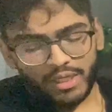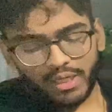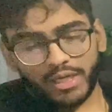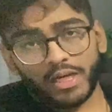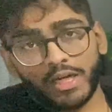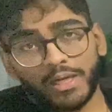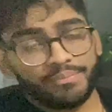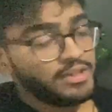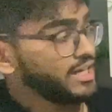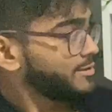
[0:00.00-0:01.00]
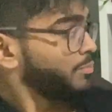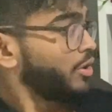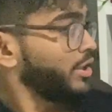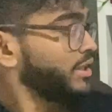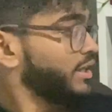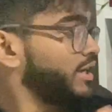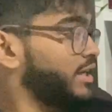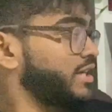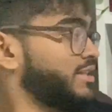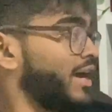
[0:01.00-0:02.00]
The next point
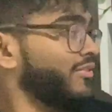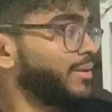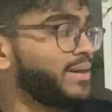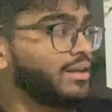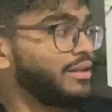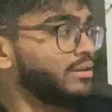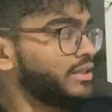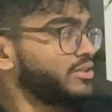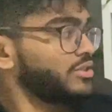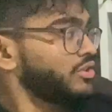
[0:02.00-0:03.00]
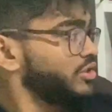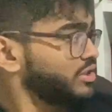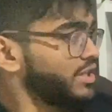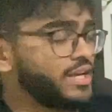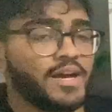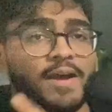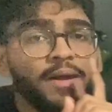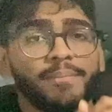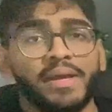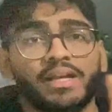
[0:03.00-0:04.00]
is having a mental illness doesn't
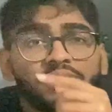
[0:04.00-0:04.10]
make